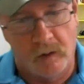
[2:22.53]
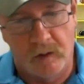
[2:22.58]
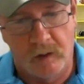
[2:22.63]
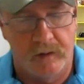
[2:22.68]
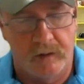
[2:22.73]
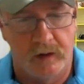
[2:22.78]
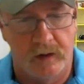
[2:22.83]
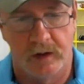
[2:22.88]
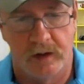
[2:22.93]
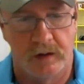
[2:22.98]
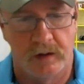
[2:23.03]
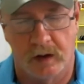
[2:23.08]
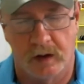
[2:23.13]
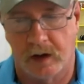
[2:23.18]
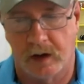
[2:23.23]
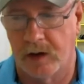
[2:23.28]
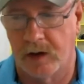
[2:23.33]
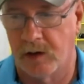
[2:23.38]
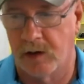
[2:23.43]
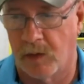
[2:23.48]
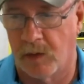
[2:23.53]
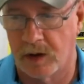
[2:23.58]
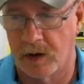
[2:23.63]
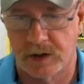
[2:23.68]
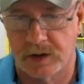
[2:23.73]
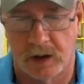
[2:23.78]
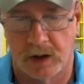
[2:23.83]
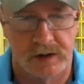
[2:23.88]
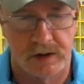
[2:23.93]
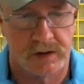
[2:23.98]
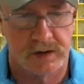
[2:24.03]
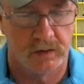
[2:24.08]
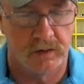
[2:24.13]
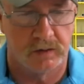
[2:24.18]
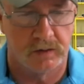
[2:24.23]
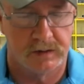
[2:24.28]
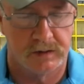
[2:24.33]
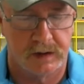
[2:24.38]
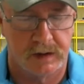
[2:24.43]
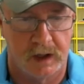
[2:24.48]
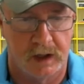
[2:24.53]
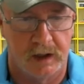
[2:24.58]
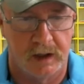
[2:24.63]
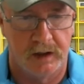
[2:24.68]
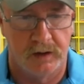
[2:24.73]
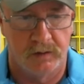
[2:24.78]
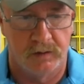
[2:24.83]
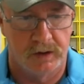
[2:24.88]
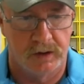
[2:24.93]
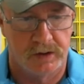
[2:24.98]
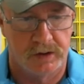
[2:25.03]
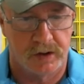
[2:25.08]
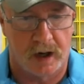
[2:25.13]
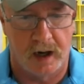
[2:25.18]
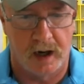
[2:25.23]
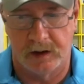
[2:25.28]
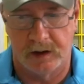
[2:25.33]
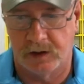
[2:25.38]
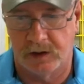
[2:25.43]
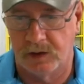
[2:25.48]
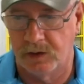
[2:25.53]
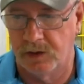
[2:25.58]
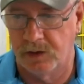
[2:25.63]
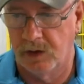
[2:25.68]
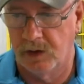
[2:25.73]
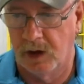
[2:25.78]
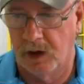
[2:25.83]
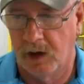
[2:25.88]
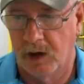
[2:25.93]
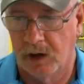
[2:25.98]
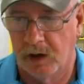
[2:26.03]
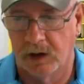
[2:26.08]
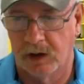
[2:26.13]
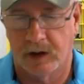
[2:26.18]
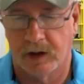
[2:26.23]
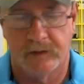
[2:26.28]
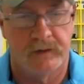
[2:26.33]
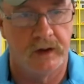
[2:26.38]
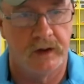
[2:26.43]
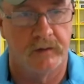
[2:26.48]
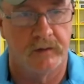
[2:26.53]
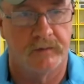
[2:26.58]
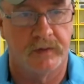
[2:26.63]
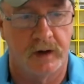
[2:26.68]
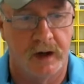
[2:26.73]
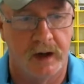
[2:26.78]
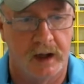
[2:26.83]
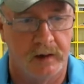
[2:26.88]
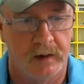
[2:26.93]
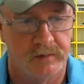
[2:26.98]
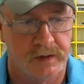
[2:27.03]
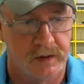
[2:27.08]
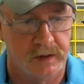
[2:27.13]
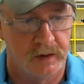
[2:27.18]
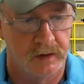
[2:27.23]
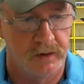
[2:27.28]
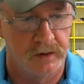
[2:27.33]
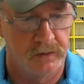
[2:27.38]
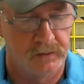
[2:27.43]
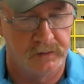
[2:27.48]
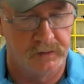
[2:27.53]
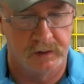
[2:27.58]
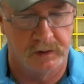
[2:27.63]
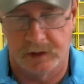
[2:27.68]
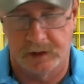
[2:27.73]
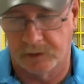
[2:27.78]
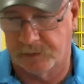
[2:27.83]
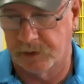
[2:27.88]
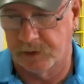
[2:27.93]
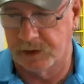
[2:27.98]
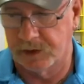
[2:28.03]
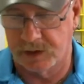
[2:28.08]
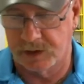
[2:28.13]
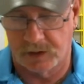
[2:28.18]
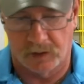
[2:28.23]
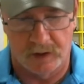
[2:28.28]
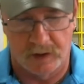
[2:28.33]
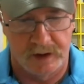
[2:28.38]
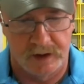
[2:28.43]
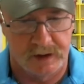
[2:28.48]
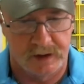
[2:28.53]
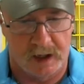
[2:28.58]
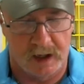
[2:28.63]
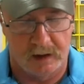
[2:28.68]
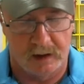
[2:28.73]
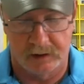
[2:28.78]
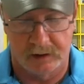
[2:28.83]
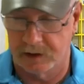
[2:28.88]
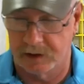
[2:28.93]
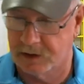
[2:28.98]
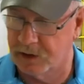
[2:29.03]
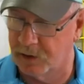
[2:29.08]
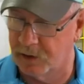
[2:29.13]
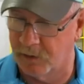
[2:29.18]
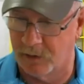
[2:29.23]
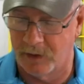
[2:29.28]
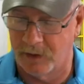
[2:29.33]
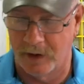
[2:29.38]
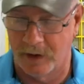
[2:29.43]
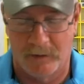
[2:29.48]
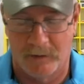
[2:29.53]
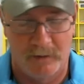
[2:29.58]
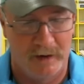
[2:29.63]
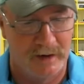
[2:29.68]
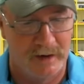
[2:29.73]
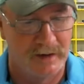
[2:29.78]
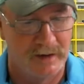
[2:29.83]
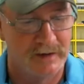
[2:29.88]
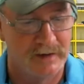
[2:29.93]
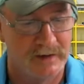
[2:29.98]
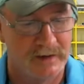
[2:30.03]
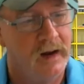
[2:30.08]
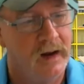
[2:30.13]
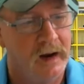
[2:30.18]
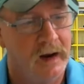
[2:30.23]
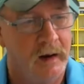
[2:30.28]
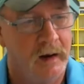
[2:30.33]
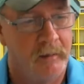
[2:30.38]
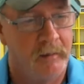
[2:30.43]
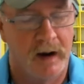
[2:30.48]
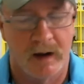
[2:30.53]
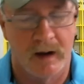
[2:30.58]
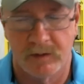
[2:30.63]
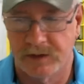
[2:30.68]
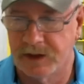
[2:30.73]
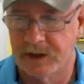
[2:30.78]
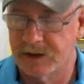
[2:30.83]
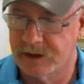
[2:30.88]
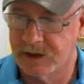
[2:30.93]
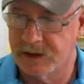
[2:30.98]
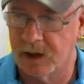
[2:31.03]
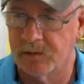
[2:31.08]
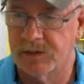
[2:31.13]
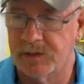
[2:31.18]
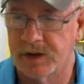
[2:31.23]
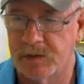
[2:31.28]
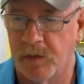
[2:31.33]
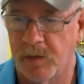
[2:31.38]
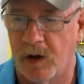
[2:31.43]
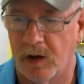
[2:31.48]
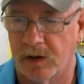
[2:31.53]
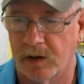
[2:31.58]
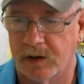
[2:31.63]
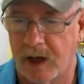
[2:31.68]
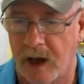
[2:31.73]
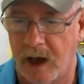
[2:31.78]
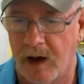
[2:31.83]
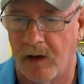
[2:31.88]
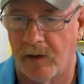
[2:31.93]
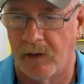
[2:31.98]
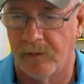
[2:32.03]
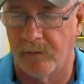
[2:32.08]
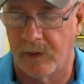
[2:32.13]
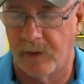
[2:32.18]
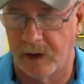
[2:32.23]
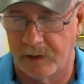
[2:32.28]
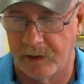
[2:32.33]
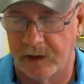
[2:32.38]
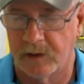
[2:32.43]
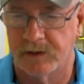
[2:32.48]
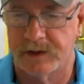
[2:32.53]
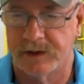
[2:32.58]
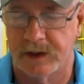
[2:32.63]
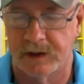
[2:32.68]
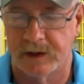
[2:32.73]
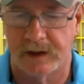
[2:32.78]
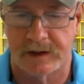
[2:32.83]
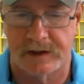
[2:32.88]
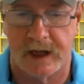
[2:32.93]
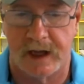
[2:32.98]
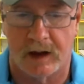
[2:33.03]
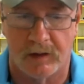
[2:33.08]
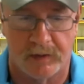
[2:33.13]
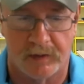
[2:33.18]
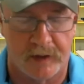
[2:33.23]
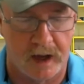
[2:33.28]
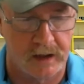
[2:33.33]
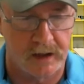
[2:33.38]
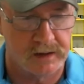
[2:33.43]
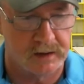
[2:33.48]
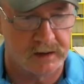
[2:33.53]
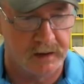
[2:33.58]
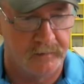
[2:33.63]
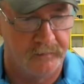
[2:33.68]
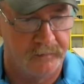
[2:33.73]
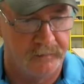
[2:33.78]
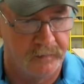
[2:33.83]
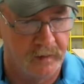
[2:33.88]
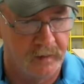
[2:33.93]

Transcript: go in there and you look under martial arts schools, and you would try to look at the different names they're using, different stories they had. There's some real winners. But I was in some small town, I think it was in the South actually,